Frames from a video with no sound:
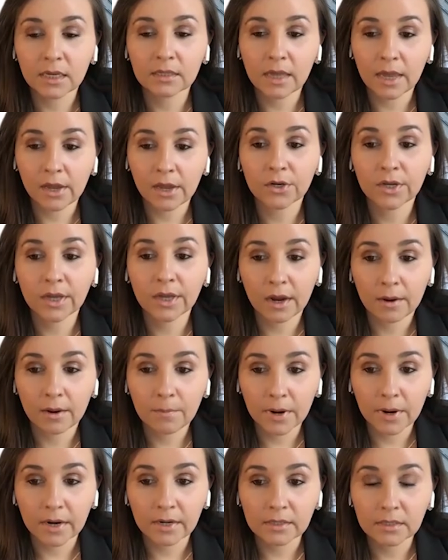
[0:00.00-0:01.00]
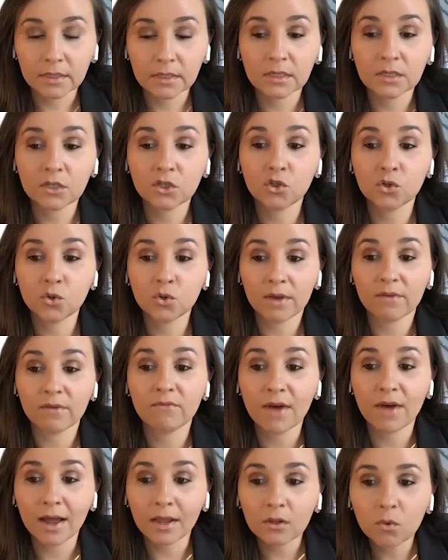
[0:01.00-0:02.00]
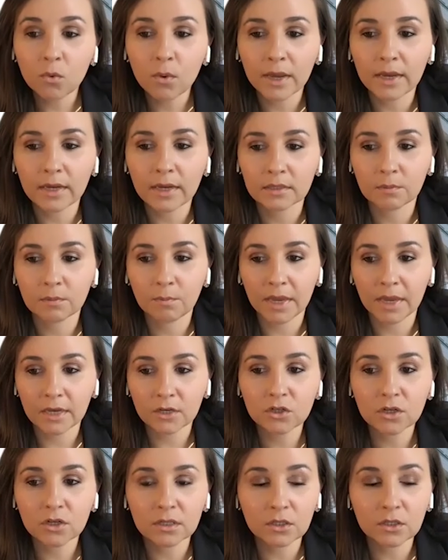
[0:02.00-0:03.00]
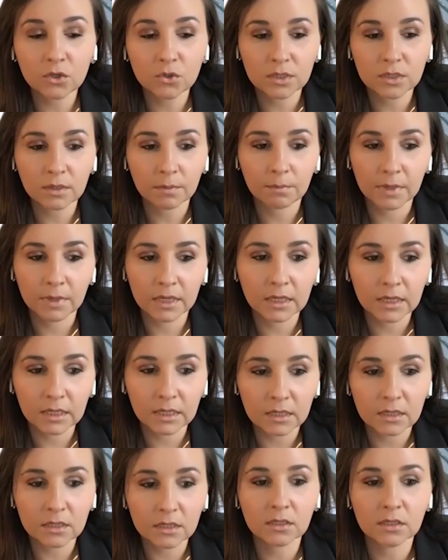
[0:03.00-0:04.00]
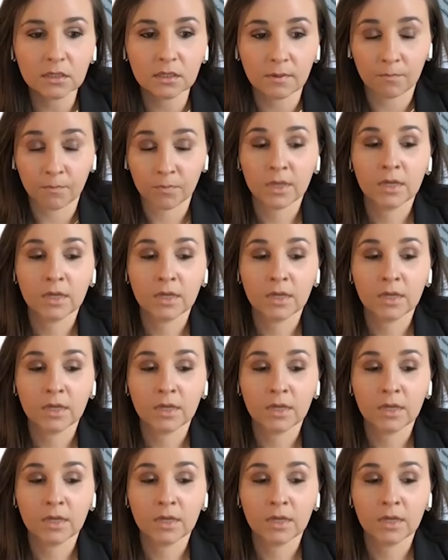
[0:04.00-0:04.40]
and their care partners to evaluate patient usabilities.